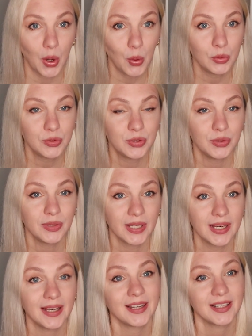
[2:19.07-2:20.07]
go to
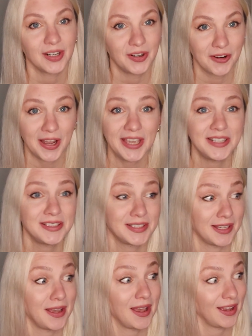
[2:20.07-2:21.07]
the great
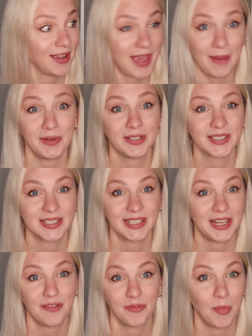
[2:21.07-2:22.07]
capital
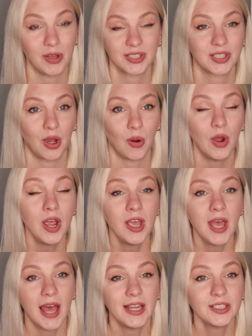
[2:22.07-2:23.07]
city of Moscow.
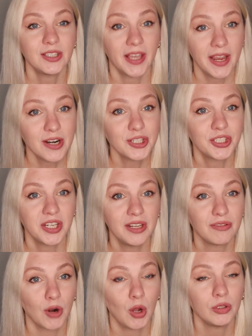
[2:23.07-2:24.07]
And there she
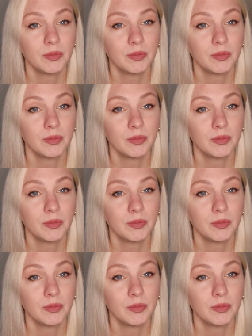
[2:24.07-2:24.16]
enrolled